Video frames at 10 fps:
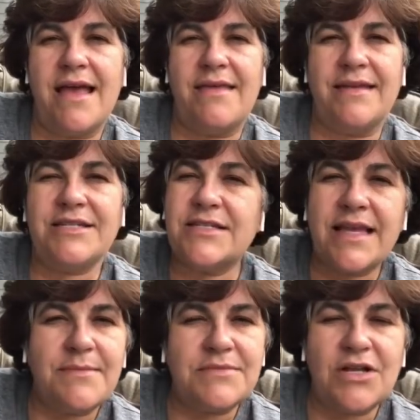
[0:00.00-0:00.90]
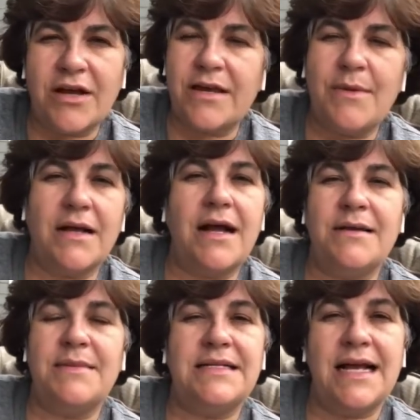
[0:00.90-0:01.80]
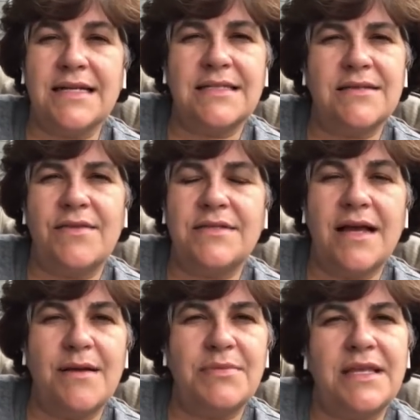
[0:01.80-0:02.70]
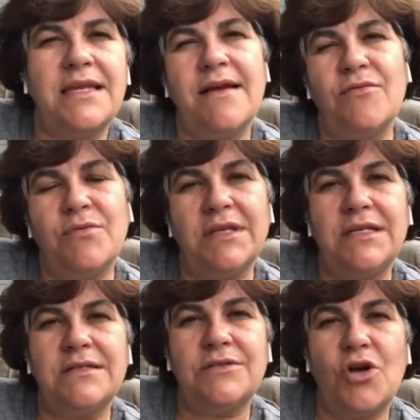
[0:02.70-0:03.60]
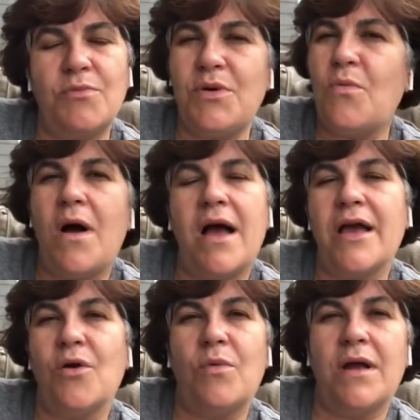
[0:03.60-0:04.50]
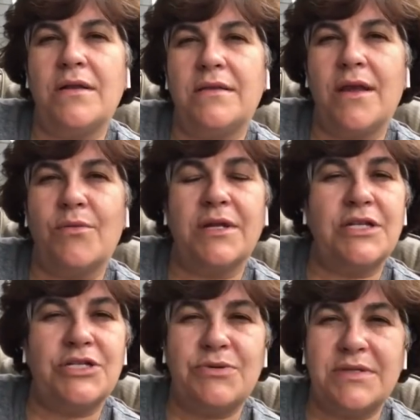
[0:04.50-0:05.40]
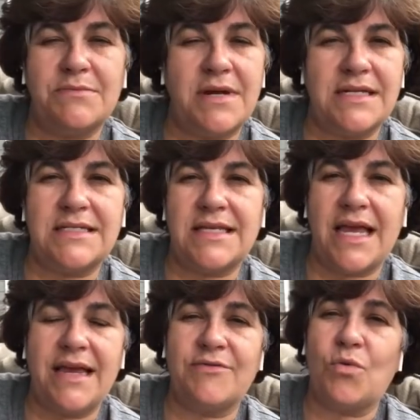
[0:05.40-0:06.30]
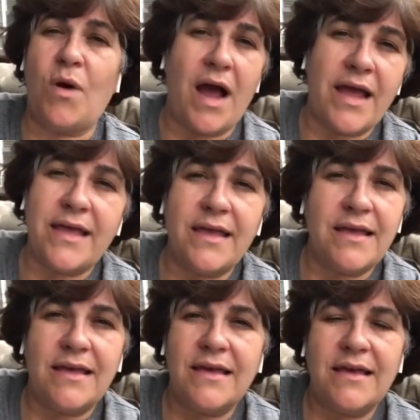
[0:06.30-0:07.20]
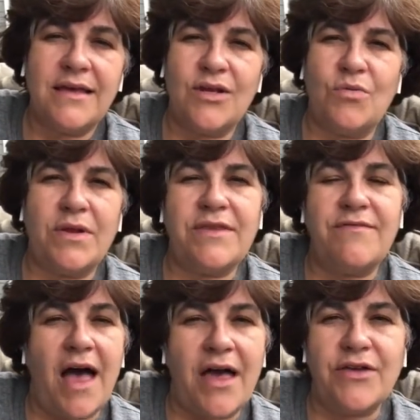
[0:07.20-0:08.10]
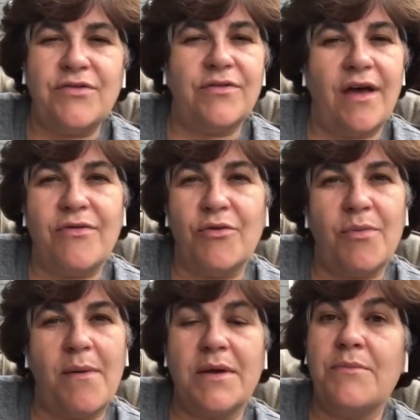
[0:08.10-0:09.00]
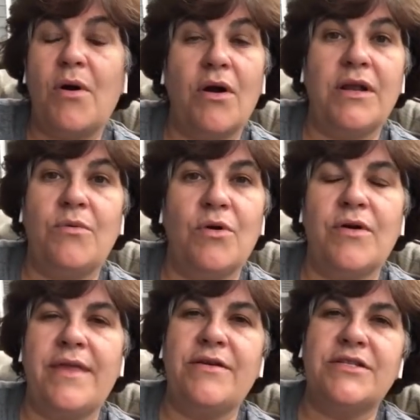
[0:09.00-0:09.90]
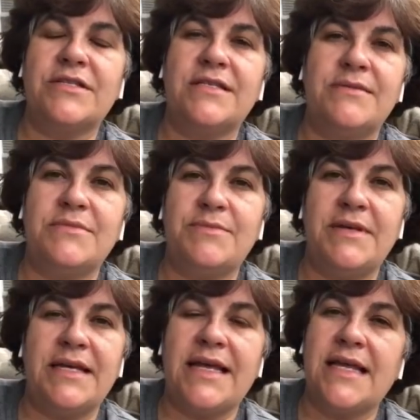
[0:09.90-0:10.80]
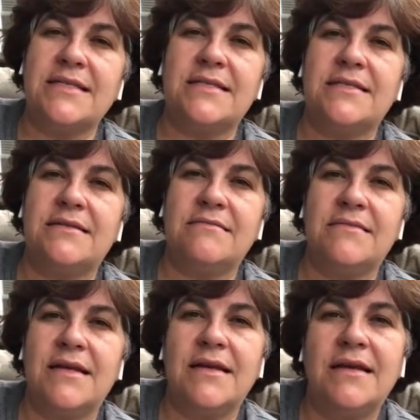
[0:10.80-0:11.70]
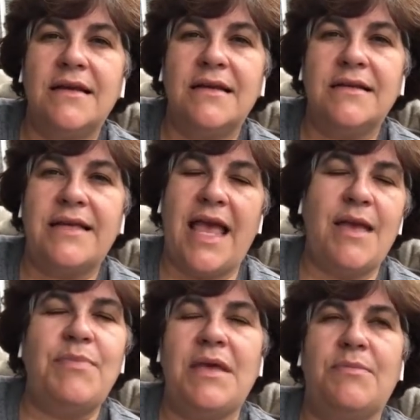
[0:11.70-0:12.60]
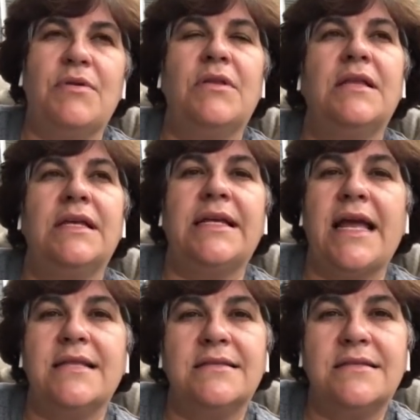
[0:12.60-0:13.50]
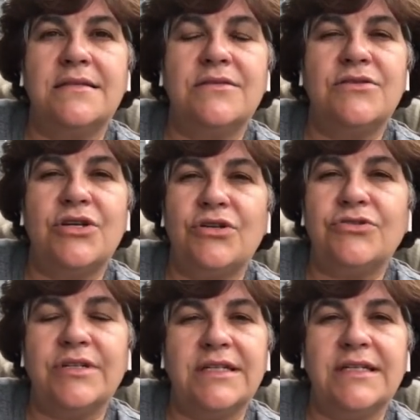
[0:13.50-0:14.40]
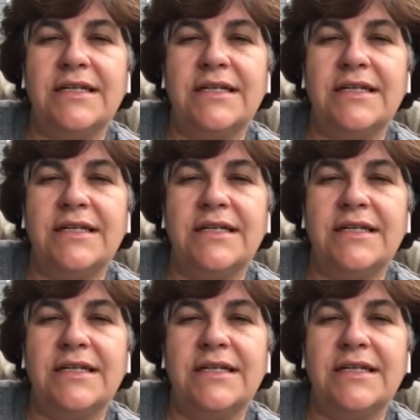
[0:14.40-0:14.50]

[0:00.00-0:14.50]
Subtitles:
And they just kept talking about cutting my taxes all the time, but they never really told me why or what they were gonna do with the money saved, or why, you know, what the values of the Republican Party were. They just seemed to be against gay people and against children.